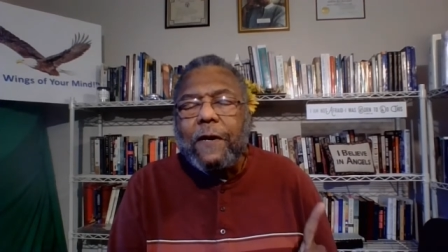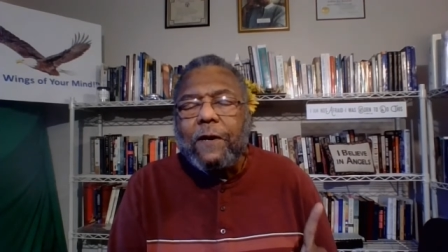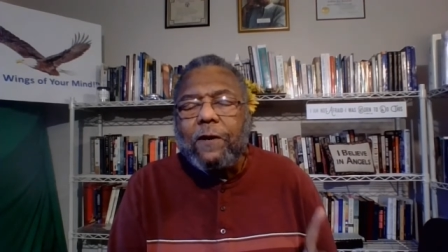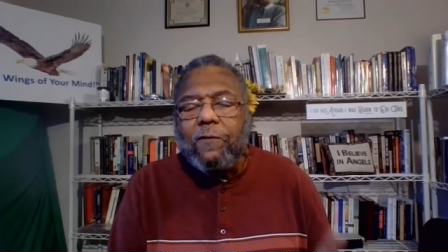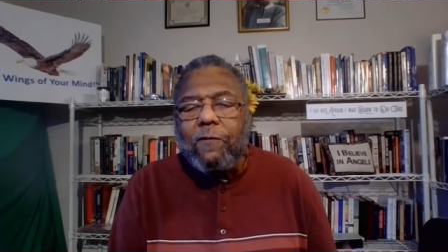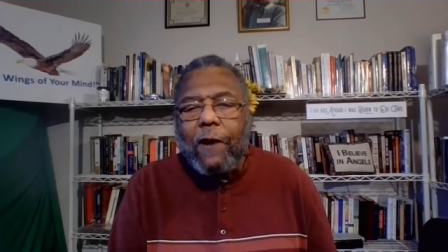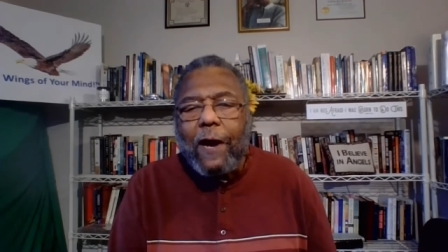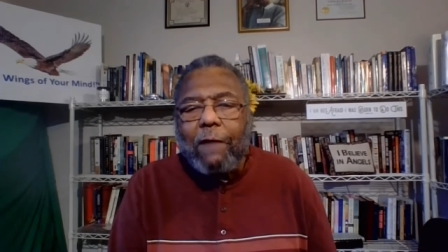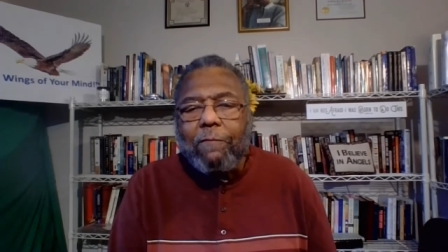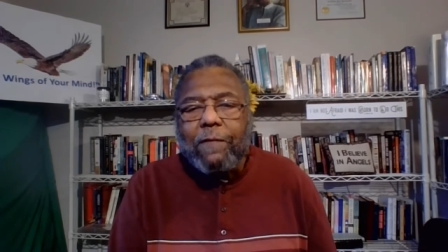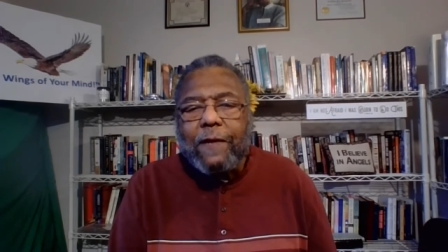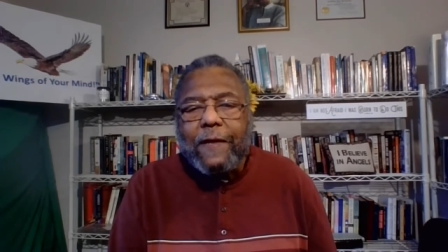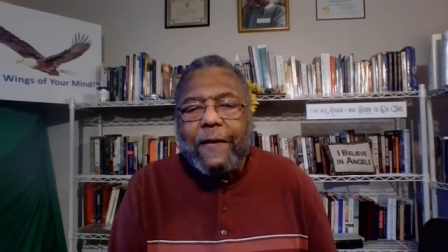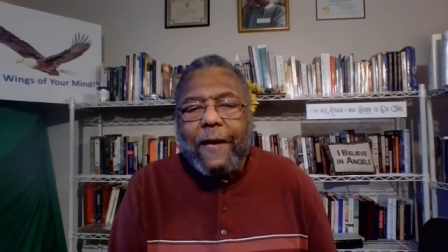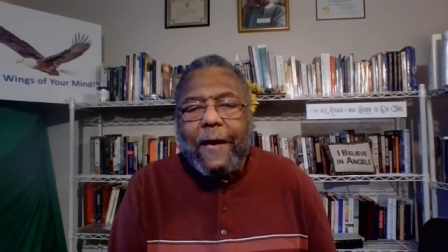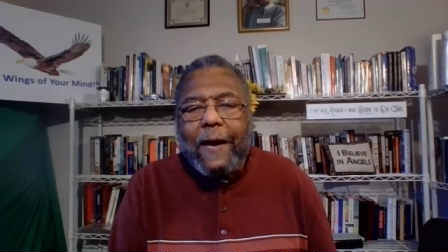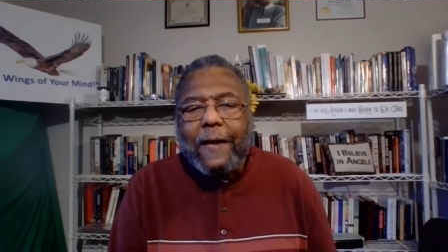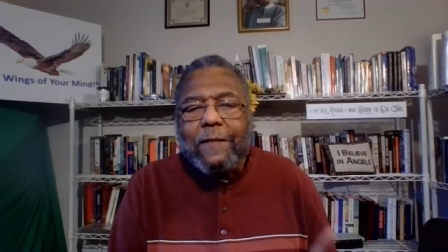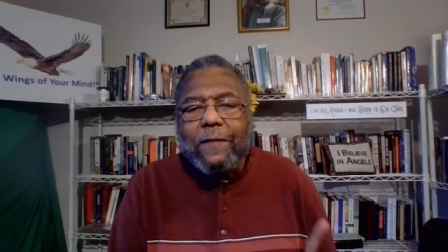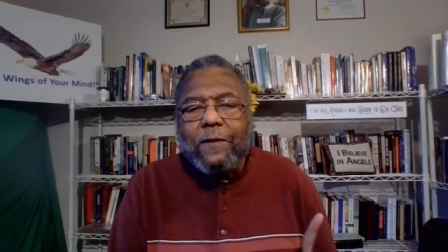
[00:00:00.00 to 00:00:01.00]
traveling
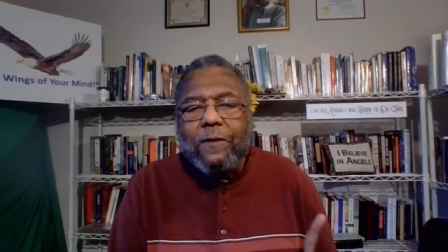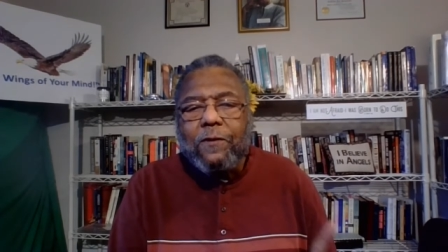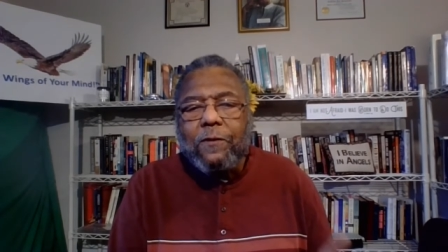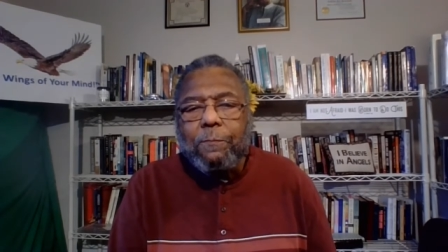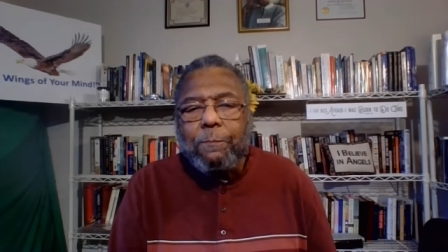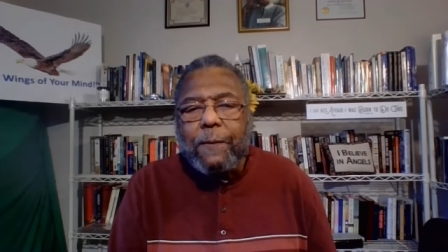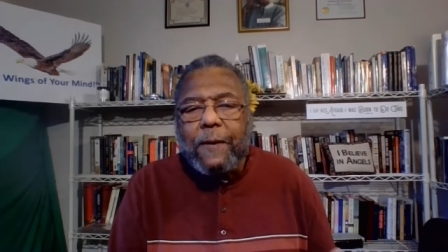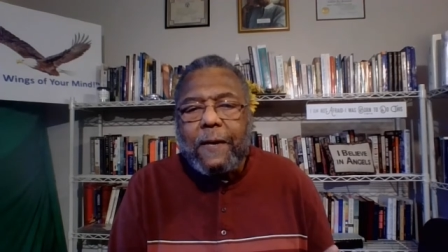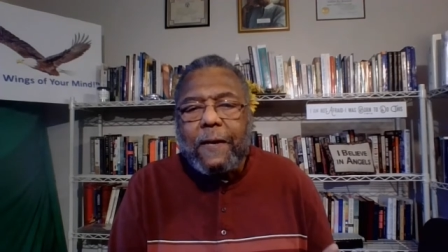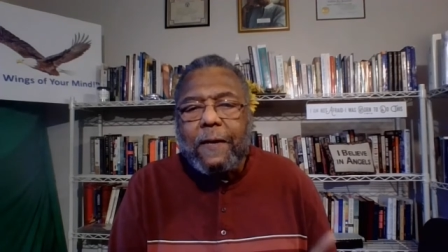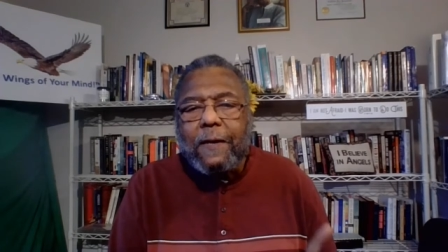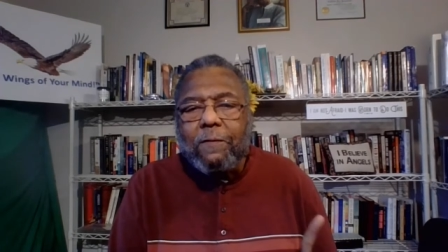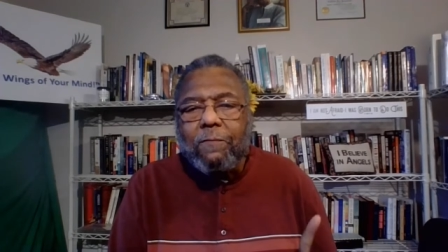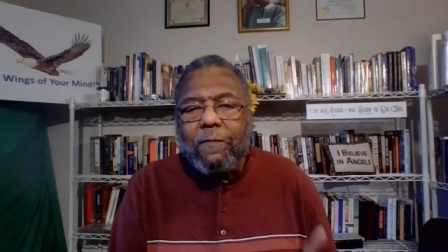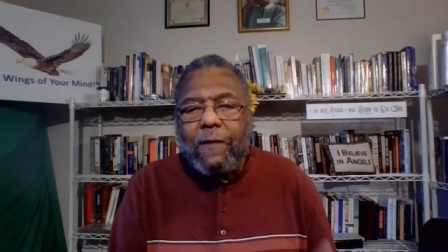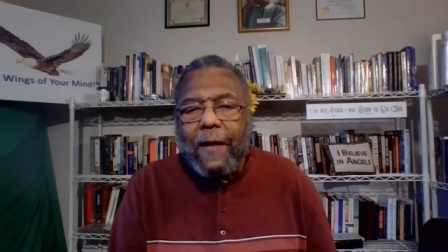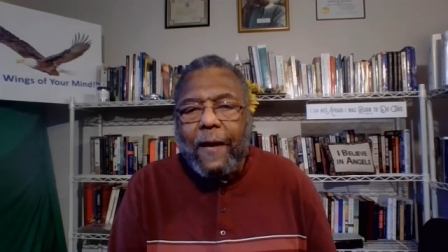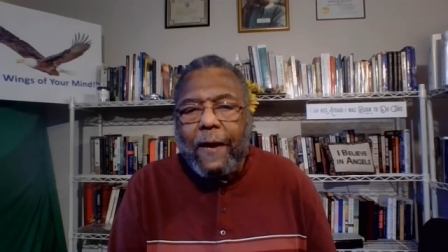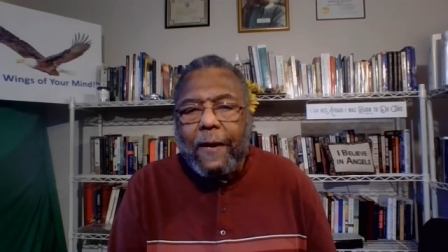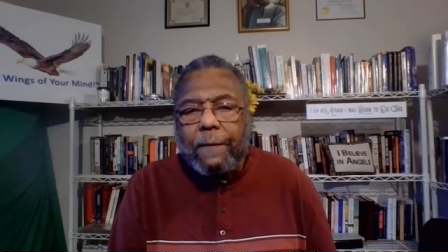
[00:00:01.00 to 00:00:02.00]
at the speed of
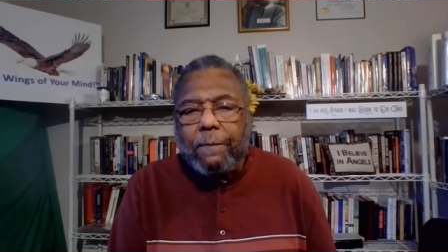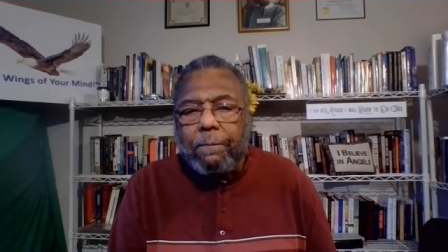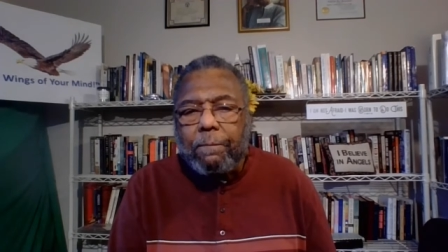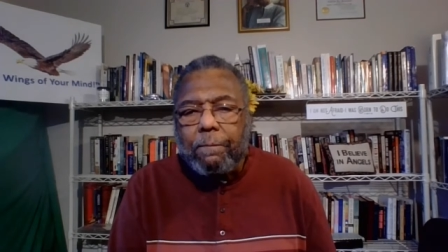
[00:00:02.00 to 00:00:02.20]
light.